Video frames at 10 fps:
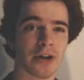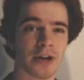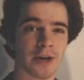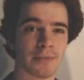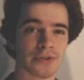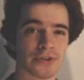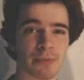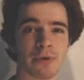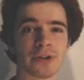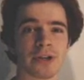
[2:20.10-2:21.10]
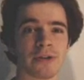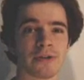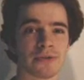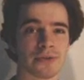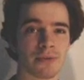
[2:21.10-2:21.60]
The supporting
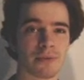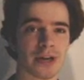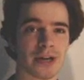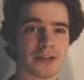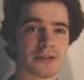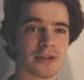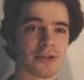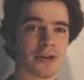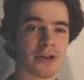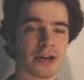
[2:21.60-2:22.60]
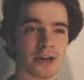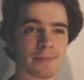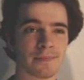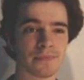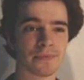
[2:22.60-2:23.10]
characters are great.
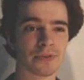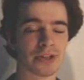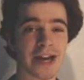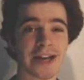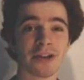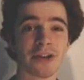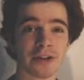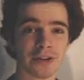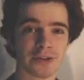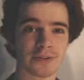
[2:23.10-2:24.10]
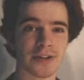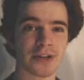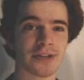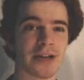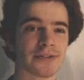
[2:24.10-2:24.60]
The dialogue is
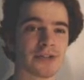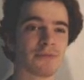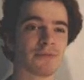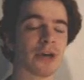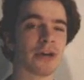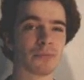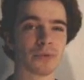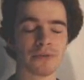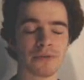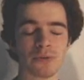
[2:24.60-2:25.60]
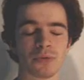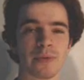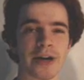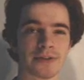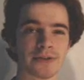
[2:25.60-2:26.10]
fantastic. When you
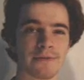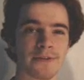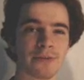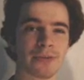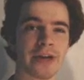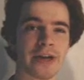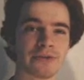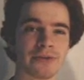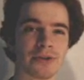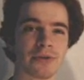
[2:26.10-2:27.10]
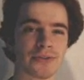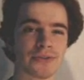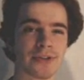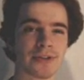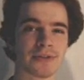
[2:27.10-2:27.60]
rewatch the film, you'll actually notice
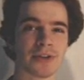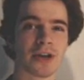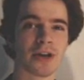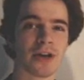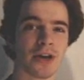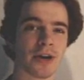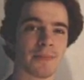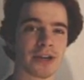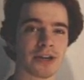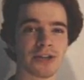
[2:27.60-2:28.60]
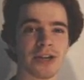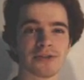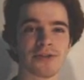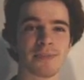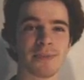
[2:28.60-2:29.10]
things that
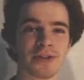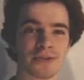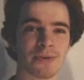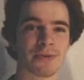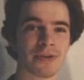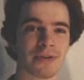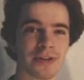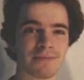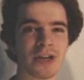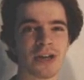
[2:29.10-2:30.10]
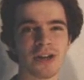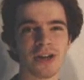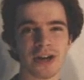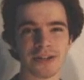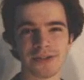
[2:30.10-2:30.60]
connect to the main story that
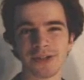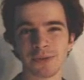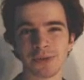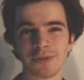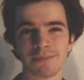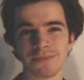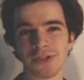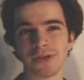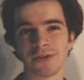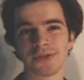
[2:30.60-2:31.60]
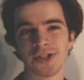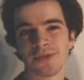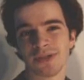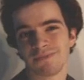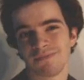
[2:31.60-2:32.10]
didn't really, you know,
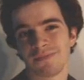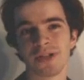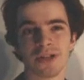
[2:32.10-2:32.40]
seem to